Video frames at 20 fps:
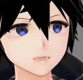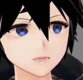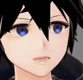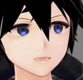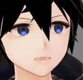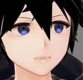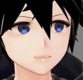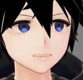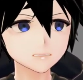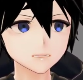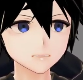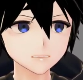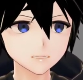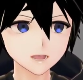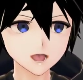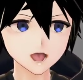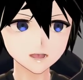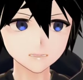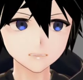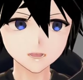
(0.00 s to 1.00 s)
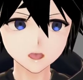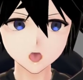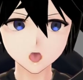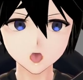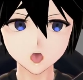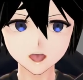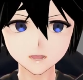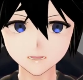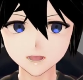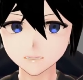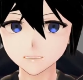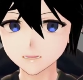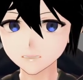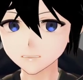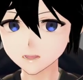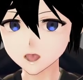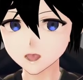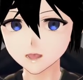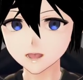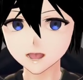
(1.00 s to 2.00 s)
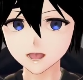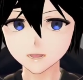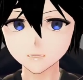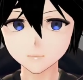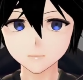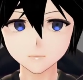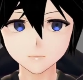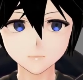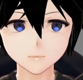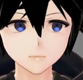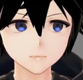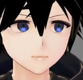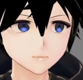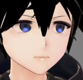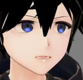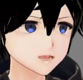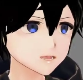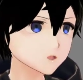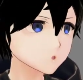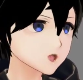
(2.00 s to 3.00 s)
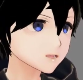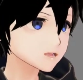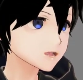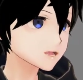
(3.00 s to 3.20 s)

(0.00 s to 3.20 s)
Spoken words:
Drift back to normal. This is something, if you were to look